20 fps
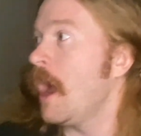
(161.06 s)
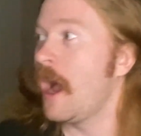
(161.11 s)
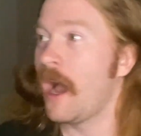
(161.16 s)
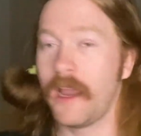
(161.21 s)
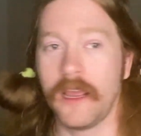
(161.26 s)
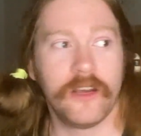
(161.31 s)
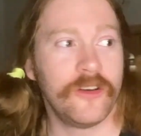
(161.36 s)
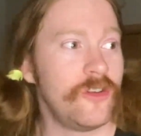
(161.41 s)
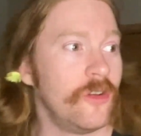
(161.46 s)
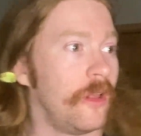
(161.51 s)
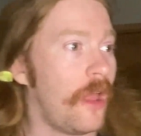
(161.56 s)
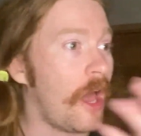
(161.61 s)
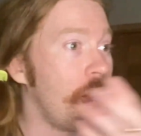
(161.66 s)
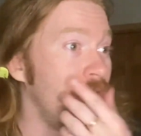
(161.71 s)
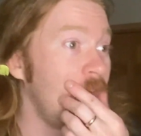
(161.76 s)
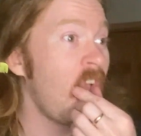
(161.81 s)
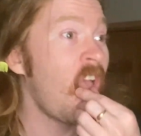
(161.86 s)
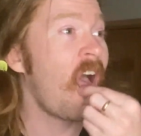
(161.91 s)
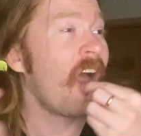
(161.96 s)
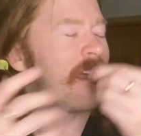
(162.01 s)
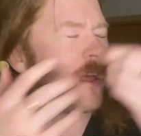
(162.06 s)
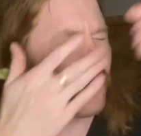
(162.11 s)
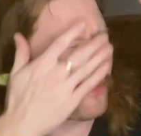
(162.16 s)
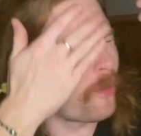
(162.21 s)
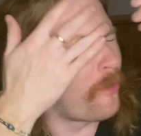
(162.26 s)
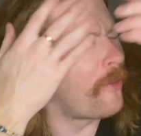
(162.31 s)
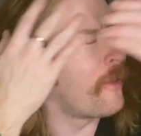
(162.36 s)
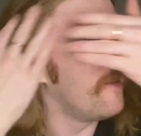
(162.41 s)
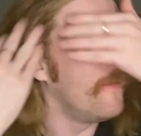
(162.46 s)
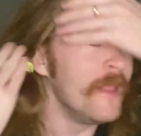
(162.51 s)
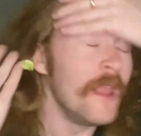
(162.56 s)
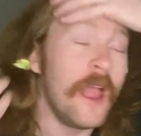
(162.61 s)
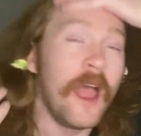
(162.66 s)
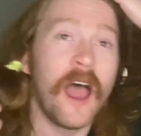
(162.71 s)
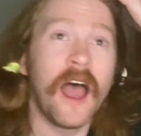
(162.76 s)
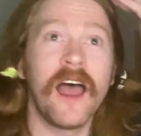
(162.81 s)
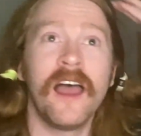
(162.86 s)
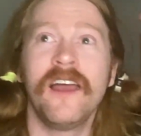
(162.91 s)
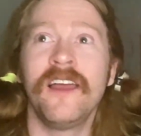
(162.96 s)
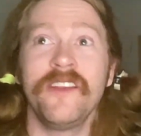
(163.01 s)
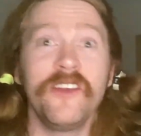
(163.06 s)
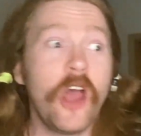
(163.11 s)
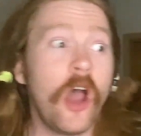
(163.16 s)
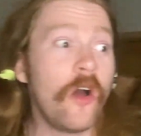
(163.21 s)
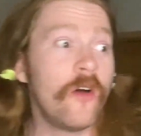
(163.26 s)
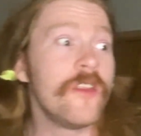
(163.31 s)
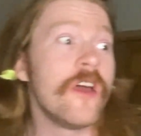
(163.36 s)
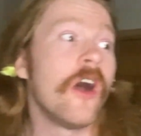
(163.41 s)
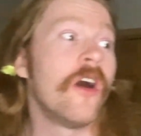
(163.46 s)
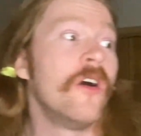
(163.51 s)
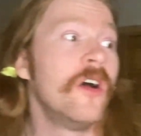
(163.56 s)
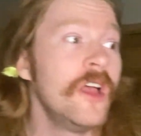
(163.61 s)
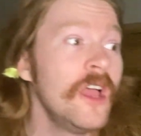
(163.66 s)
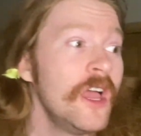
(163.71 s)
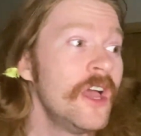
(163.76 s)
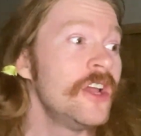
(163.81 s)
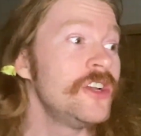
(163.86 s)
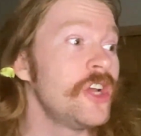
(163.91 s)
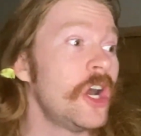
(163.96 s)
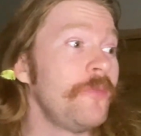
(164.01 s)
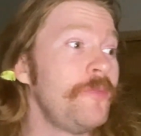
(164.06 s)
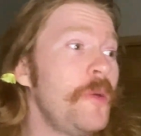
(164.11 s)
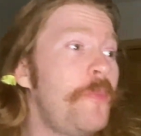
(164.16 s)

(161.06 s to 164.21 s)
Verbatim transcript: I gotta do laundry. No. Jump,